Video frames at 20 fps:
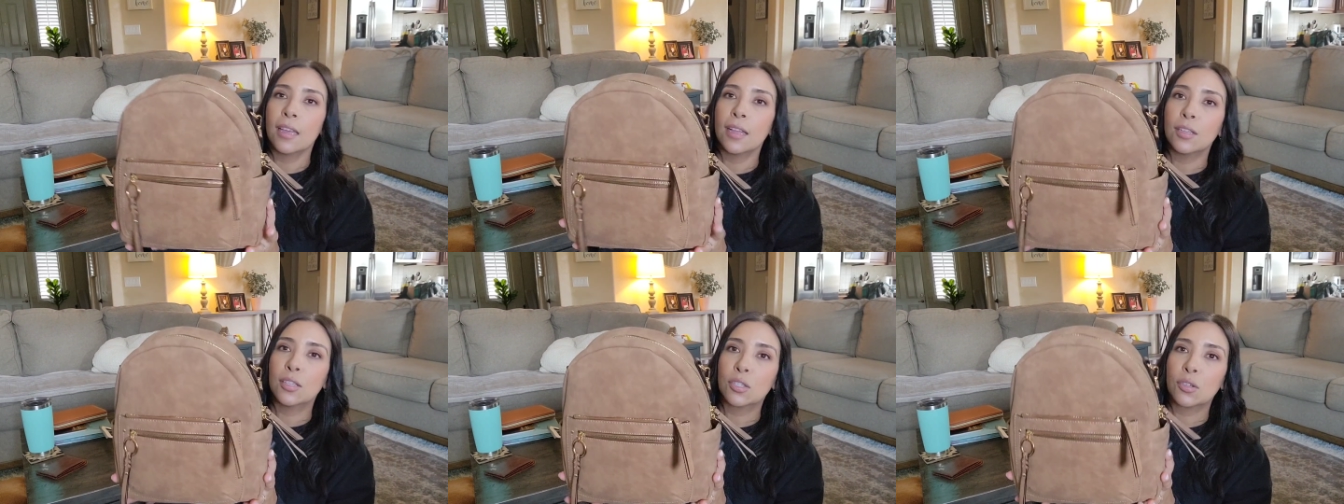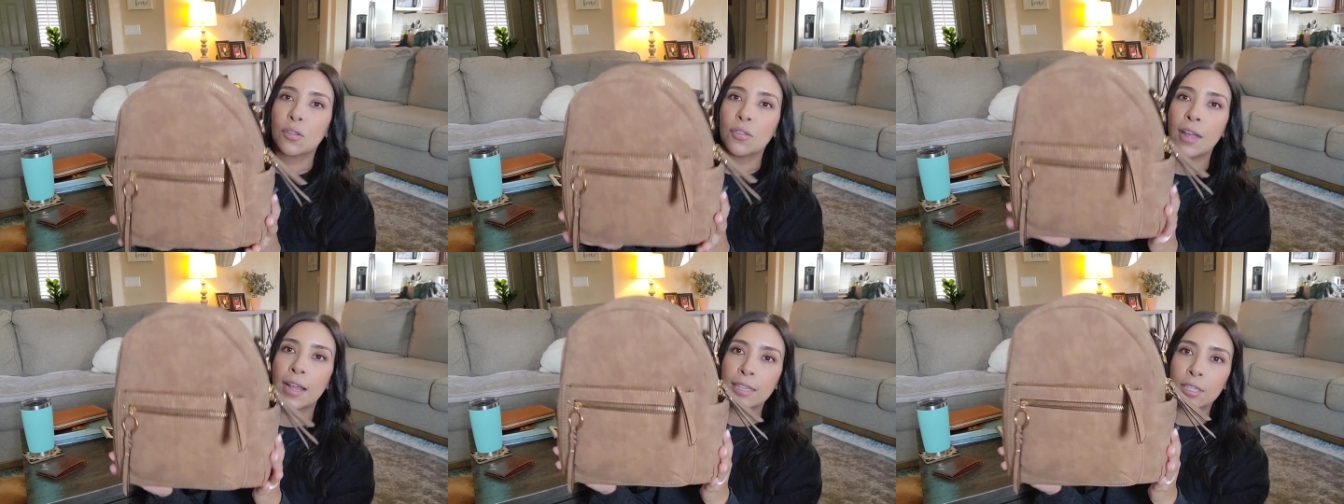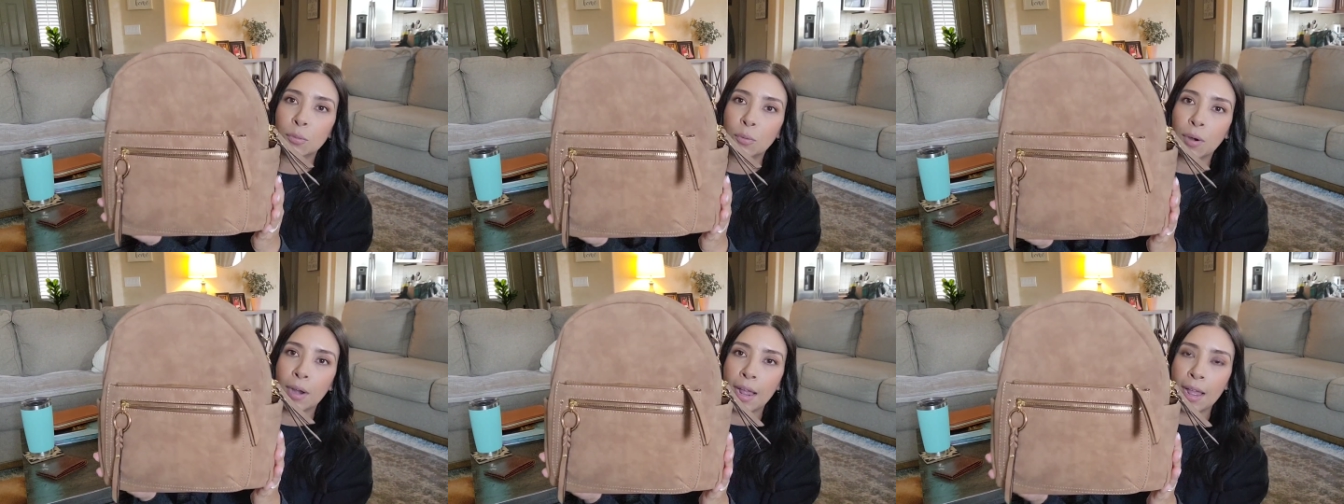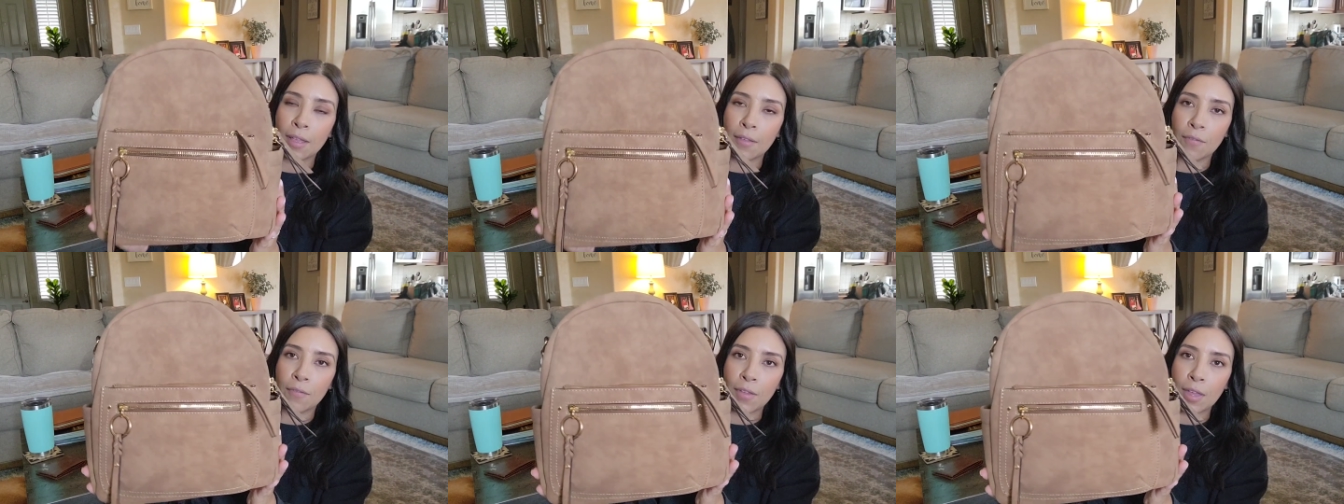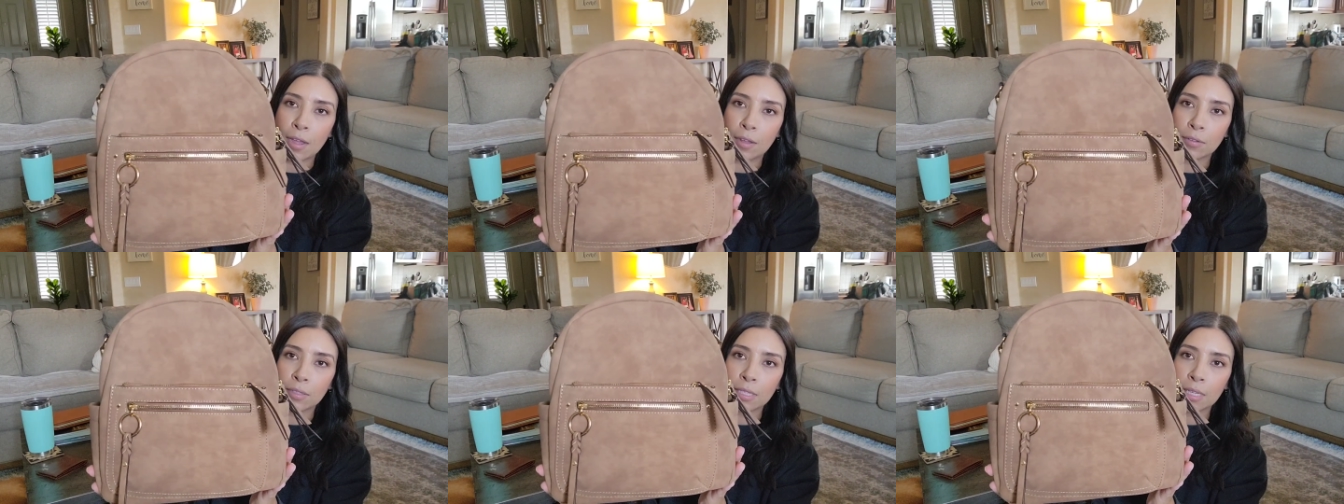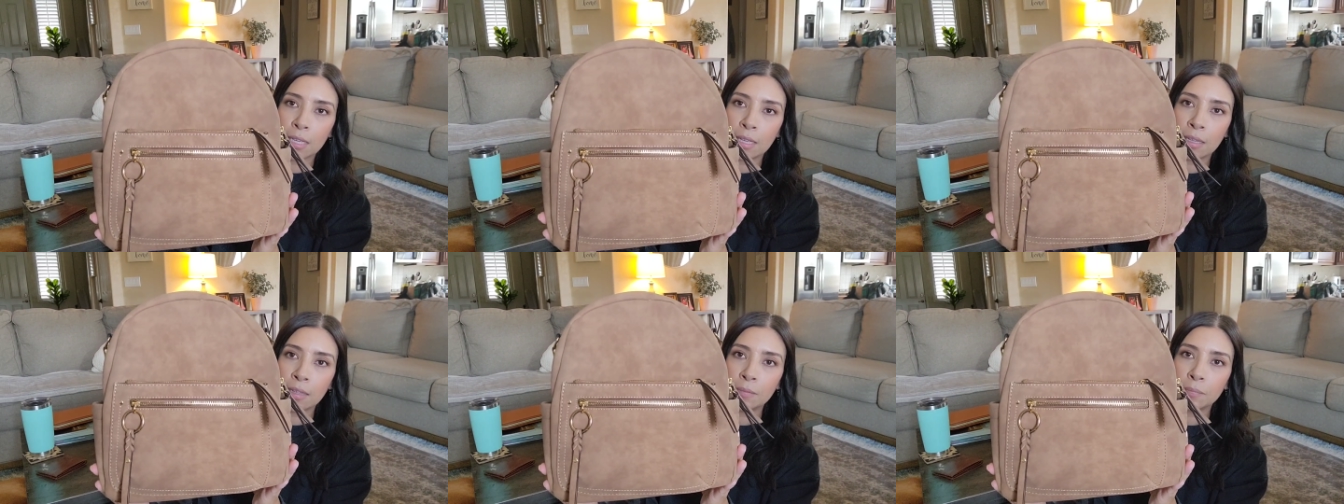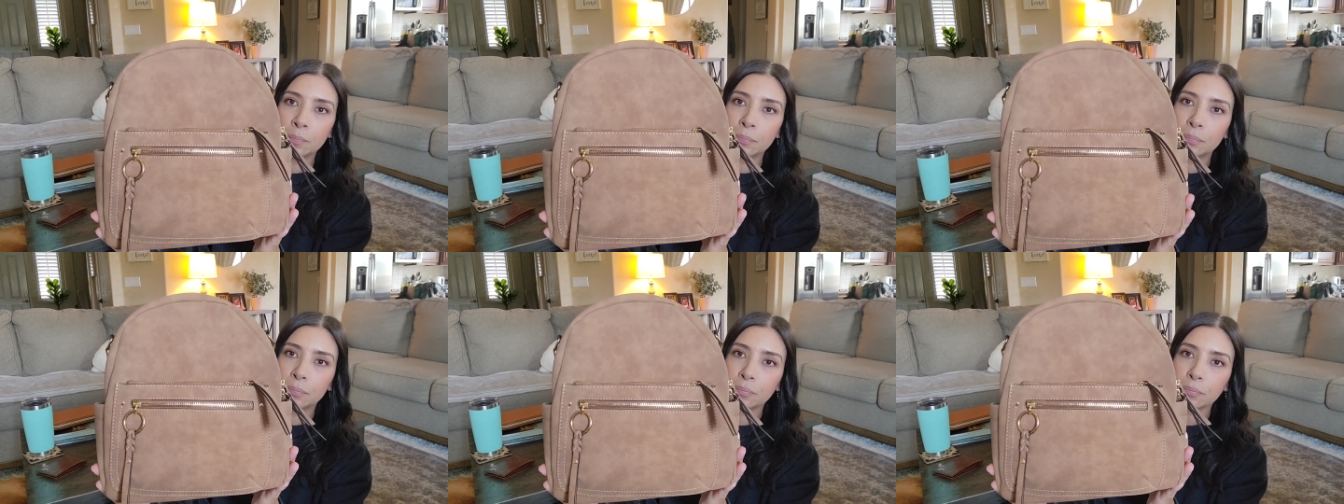and so that's where I found it.